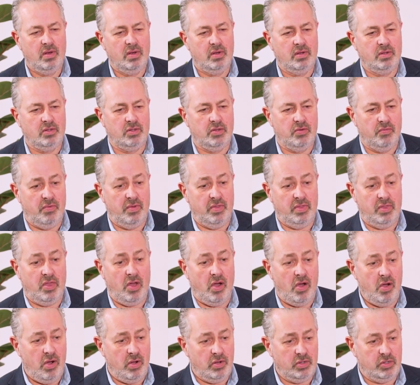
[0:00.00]
the
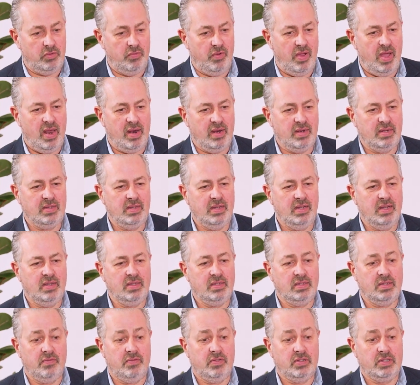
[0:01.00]
harsh reality
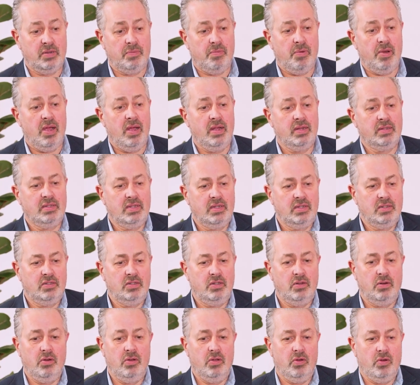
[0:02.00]
is if a supplier says
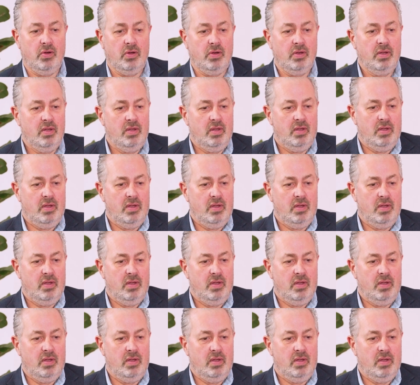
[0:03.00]
to you, look,